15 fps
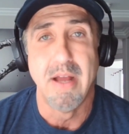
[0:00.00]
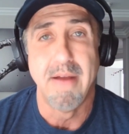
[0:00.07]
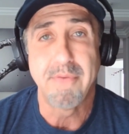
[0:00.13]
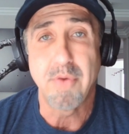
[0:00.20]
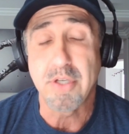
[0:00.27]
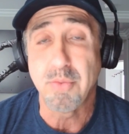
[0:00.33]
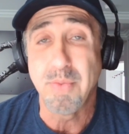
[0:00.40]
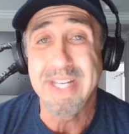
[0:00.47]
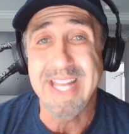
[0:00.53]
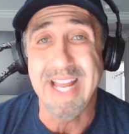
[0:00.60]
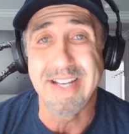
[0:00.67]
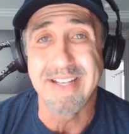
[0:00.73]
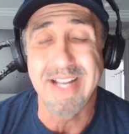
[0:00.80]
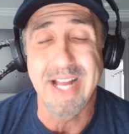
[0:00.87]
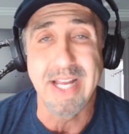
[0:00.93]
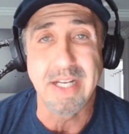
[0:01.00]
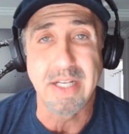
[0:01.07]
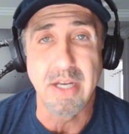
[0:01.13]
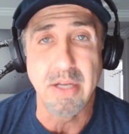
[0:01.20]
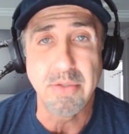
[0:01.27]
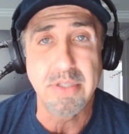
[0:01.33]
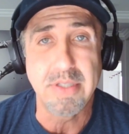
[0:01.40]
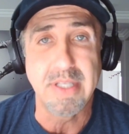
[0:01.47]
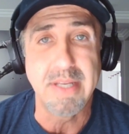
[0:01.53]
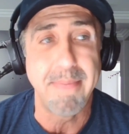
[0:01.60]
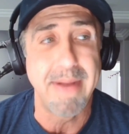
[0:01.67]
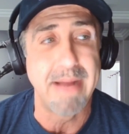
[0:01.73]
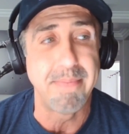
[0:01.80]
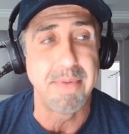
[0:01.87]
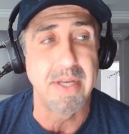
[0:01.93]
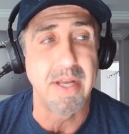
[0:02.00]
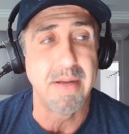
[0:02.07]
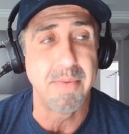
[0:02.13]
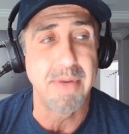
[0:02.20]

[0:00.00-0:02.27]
Of course, we can't diagnose sleep apnea.